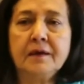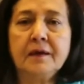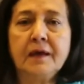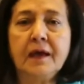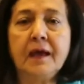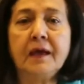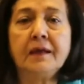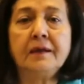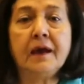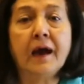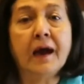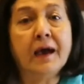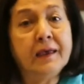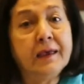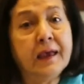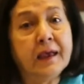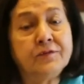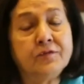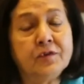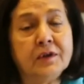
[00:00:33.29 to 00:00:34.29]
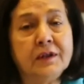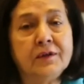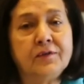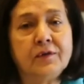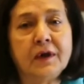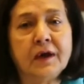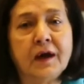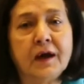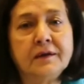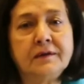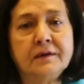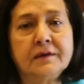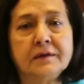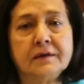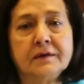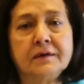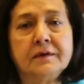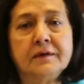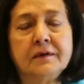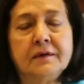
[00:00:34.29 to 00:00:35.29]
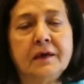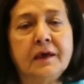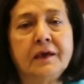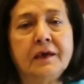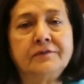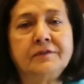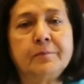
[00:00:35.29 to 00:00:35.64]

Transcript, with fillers: and I actually regard her as